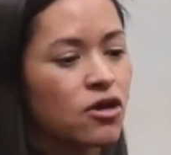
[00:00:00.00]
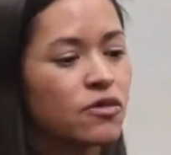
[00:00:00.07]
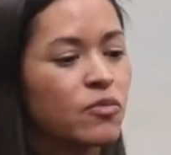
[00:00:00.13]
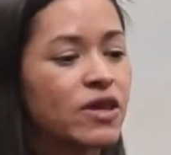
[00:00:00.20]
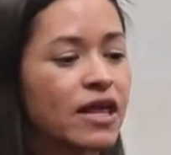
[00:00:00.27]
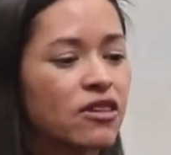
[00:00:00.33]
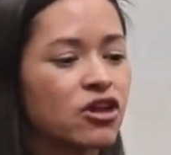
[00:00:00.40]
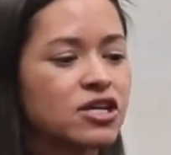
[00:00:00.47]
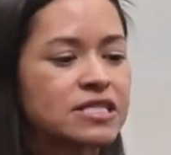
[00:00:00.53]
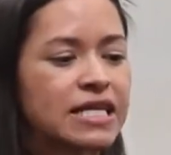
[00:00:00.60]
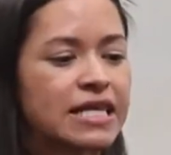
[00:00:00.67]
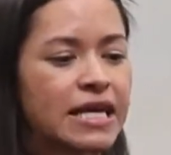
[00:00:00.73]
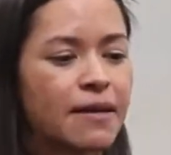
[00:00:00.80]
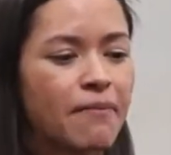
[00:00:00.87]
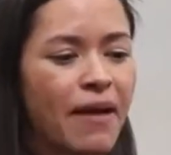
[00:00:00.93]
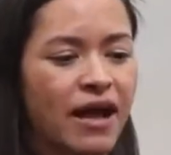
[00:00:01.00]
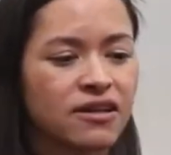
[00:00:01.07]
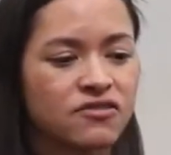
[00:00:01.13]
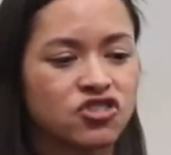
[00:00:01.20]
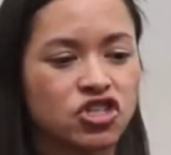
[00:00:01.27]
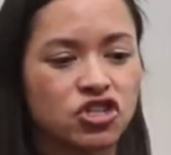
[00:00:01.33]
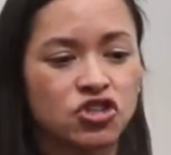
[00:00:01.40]
We then looked at the impact
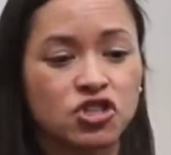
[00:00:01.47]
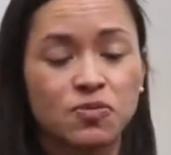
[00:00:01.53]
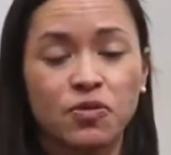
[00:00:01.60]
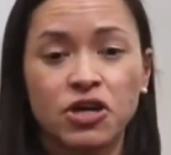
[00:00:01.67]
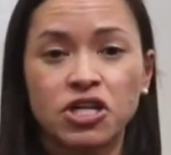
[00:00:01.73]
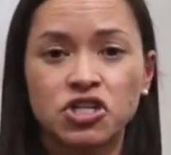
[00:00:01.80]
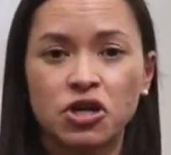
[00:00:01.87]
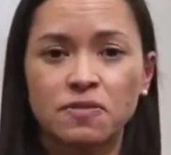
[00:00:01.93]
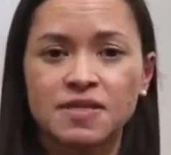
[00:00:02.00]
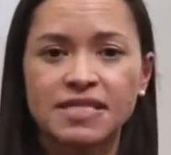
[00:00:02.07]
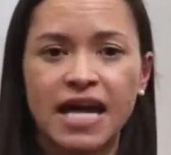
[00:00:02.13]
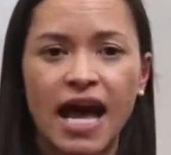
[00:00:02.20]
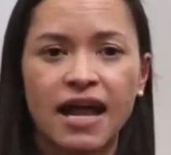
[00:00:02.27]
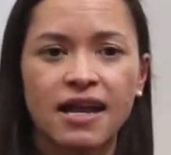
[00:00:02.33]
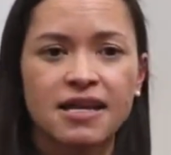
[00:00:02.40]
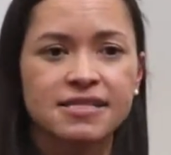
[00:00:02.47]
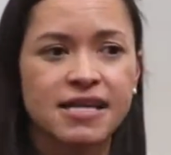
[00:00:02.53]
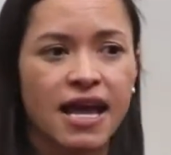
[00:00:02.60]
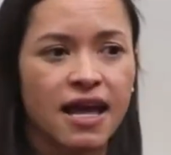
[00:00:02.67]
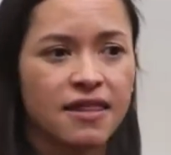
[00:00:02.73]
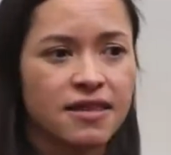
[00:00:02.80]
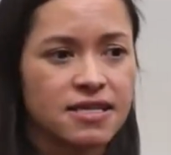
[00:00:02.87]
of children's preterm status
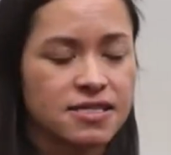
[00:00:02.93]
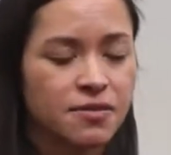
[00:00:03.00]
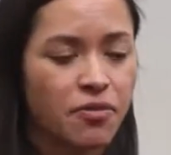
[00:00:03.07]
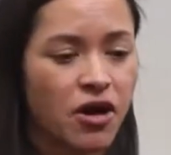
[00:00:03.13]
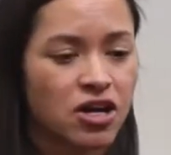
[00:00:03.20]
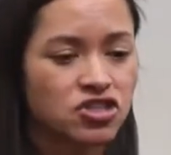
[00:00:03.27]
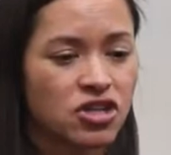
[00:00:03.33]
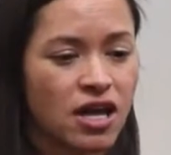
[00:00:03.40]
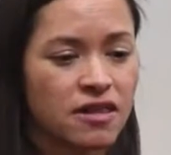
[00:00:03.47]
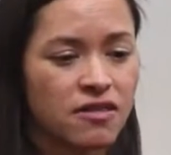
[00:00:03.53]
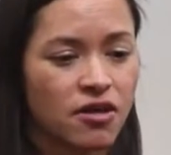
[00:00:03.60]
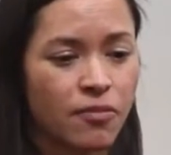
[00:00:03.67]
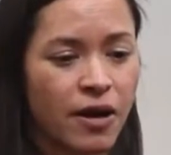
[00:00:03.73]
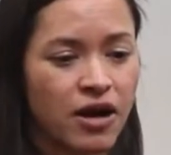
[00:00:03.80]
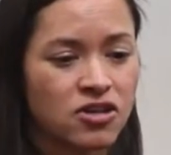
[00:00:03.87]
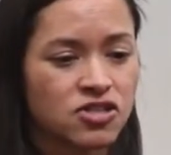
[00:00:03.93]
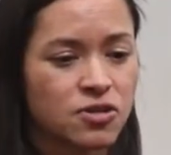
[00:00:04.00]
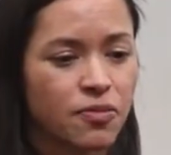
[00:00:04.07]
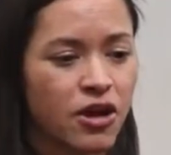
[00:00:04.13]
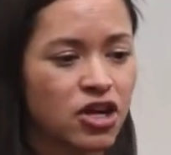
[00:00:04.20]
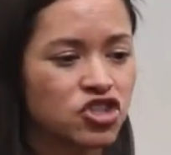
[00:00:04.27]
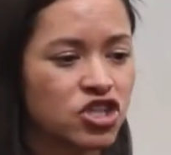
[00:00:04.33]
and, these and their parents'
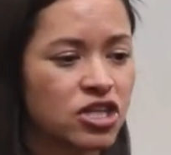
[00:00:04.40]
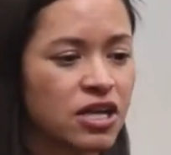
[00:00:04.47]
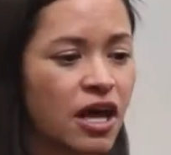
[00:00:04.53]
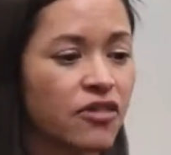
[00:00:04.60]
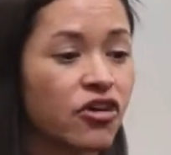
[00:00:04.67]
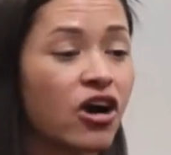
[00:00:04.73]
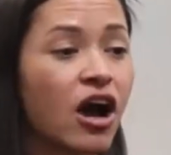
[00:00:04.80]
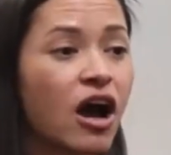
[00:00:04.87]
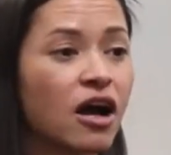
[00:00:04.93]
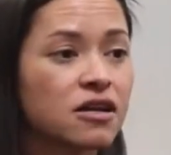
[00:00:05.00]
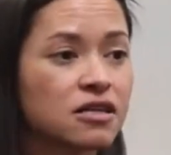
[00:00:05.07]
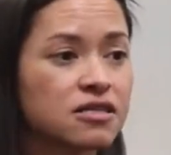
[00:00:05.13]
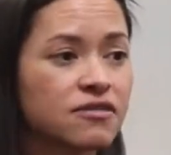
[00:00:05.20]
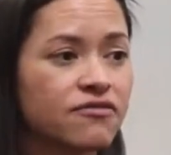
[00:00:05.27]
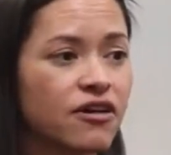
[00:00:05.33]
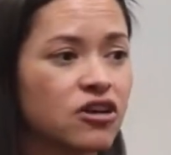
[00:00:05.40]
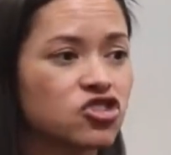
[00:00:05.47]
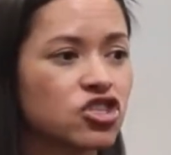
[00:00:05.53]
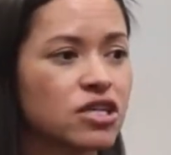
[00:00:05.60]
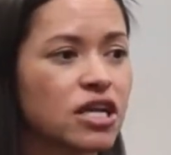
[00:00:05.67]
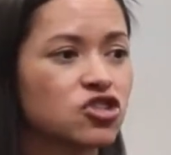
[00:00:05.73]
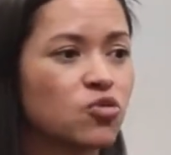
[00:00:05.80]
depression on their cognitive
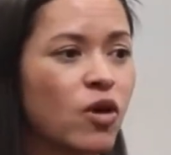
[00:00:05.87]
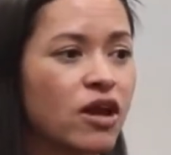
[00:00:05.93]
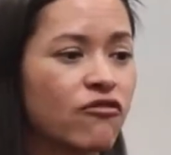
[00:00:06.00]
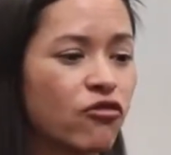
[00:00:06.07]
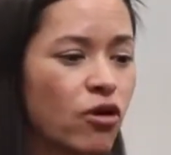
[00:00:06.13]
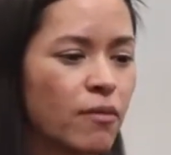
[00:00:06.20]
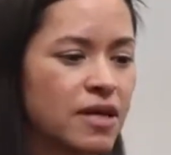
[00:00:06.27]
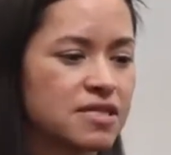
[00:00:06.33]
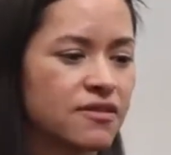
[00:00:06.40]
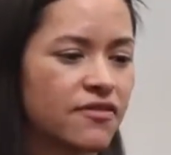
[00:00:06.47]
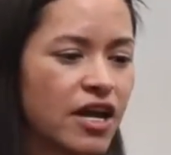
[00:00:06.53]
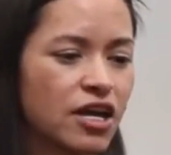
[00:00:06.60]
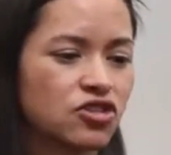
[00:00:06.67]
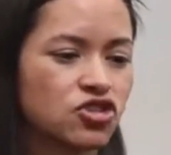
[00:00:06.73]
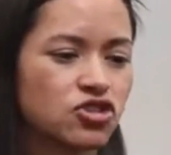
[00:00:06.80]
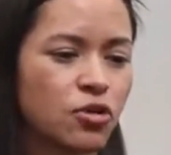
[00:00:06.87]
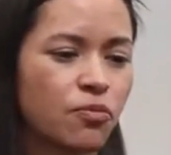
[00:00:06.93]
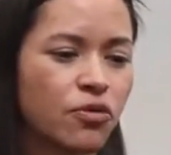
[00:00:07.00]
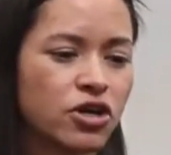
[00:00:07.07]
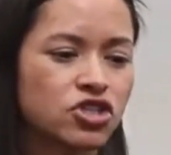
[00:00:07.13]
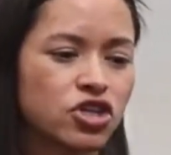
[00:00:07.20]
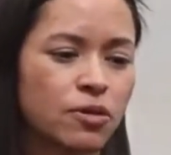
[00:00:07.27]
function at 24 months of age. So,
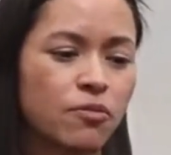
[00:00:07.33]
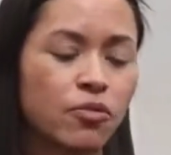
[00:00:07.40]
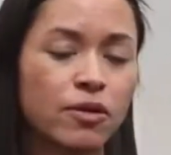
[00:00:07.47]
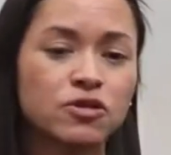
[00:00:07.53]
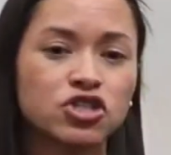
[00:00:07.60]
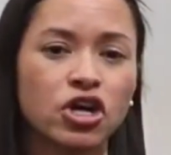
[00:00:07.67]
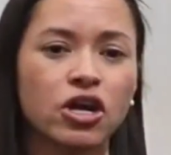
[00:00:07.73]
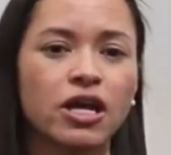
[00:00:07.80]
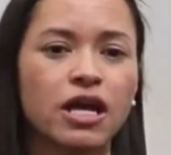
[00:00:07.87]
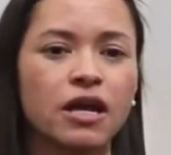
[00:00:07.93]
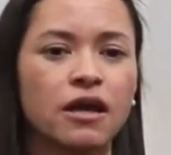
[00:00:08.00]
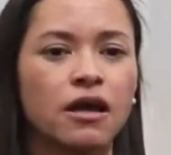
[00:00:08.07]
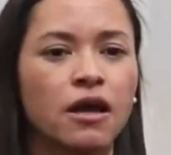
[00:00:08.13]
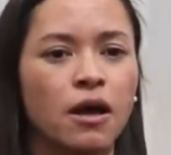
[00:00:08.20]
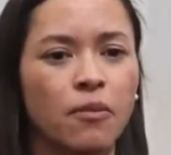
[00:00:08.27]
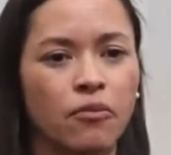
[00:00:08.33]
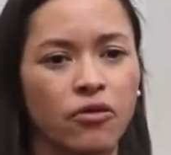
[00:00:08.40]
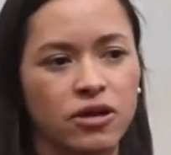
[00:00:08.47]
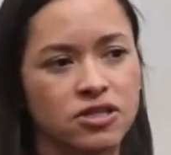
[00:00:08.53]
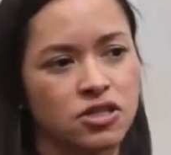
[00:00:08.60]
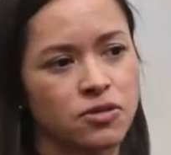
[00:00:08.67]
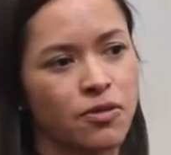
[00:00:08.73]
prematurity,
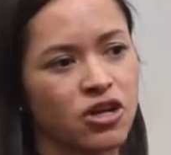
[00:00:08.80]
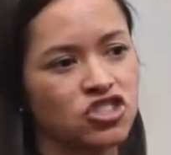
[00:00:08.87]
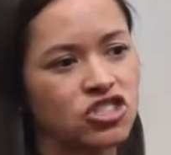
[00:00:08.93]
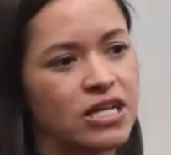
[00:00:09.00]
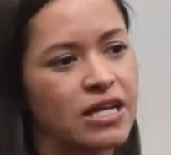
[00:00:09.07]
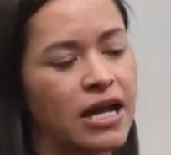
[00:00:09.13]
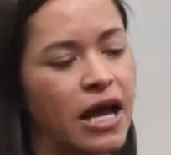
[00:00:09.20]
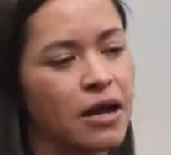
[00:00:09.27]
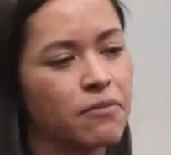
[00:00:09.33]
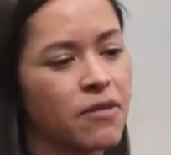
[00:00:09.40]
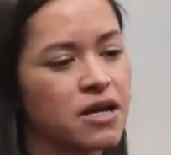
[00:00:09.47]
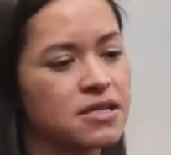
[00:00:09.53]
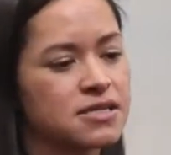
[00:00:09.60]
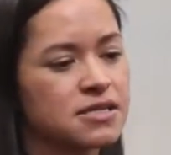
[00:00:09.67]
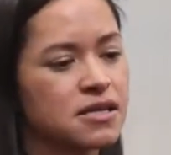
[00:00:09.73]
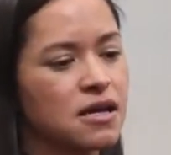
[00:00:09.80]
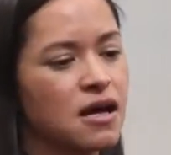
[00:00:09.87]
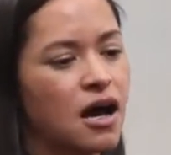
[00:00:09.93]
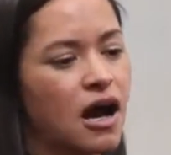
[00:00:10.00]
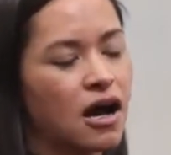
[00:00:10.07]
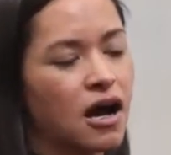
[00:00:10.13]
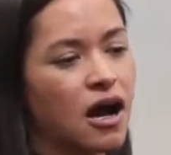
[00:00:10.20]
parental depression at nine months,
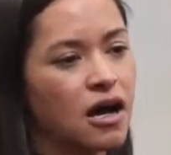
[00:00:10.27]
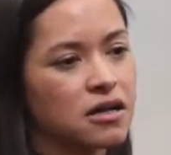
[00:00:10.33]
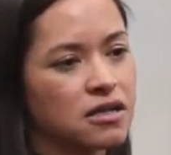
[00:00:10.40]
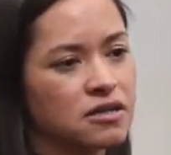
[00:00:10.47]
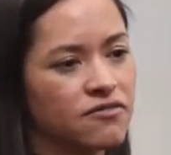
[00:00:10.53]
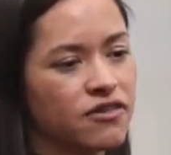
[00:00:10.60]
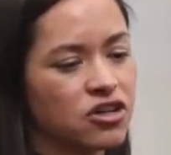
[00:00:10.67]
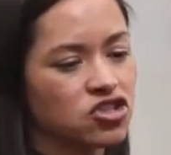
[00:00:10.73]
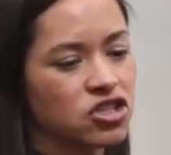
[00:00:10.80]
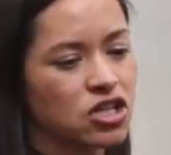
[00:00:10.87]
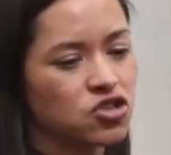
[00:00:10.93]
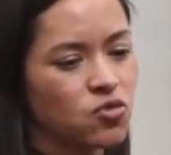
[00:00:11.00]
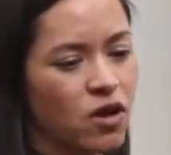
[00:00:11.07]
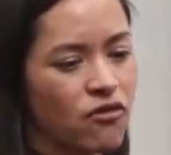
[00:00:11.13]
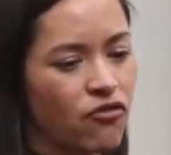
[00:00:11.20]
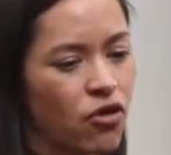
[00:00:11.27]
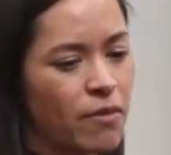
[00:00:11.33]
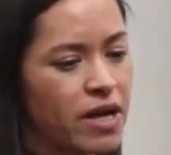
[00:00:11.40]
on cognitive function at 24